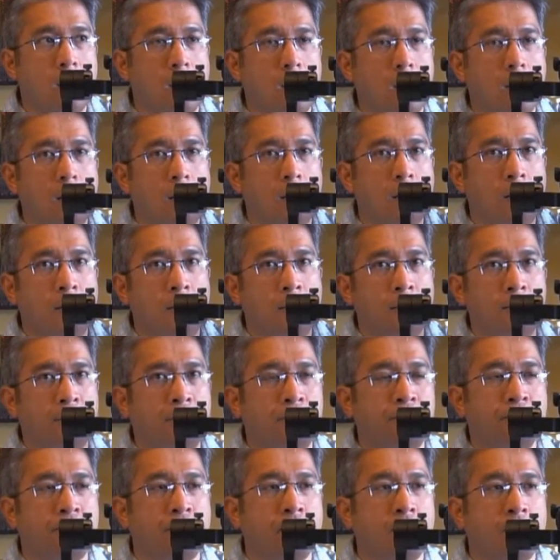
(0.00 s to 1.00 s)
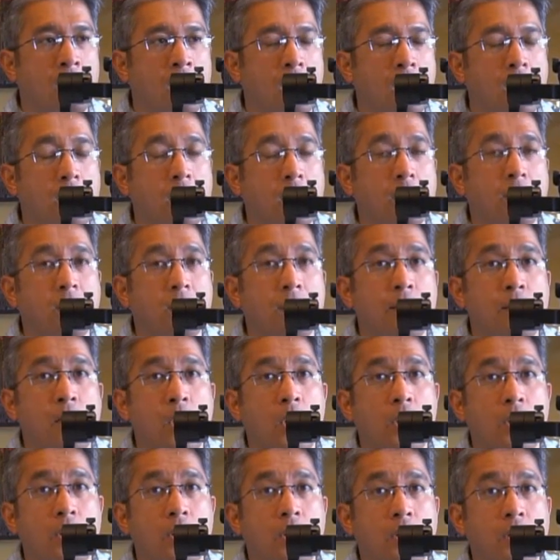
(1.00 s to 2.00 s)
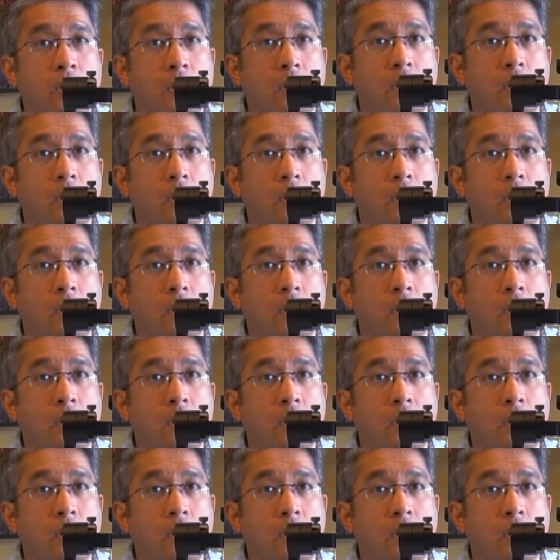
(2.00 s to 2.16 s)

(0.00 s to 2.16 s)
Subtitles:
the motors